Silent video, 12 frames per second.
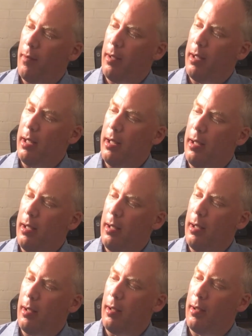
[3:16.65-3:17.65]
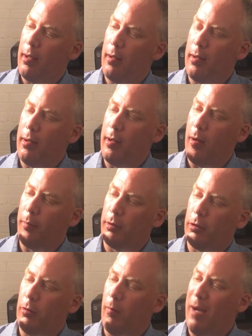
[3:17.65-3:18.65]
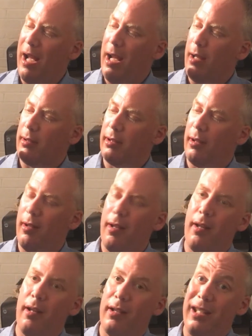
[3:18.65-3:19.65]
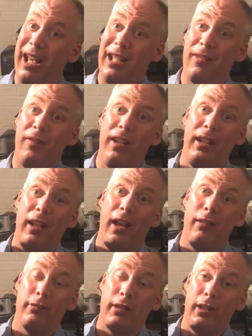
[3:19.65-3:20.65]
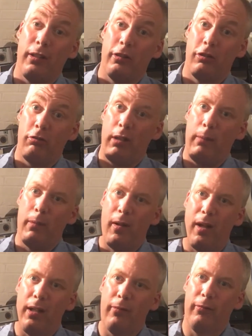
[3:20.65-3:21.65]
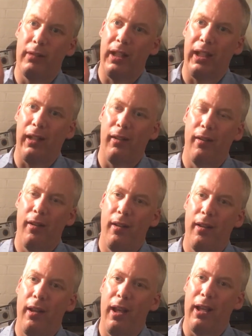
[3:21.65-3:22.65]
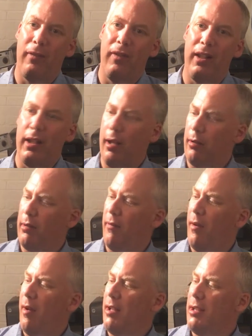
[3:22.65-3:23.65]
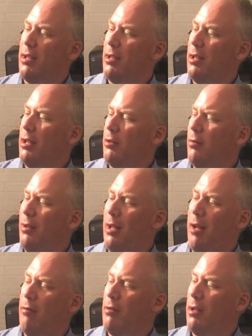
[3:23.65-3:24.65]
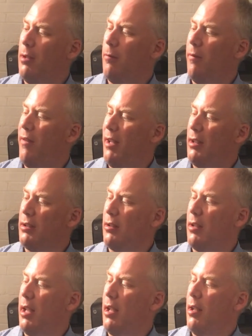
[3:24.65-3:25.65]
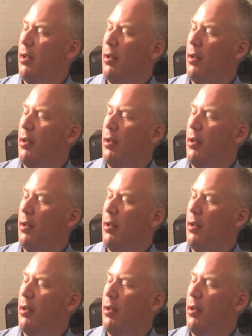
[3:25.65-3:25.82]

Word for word: the, the optical out, the S-video, so you can streamline all the S-video devices. It's got loads of little things on it,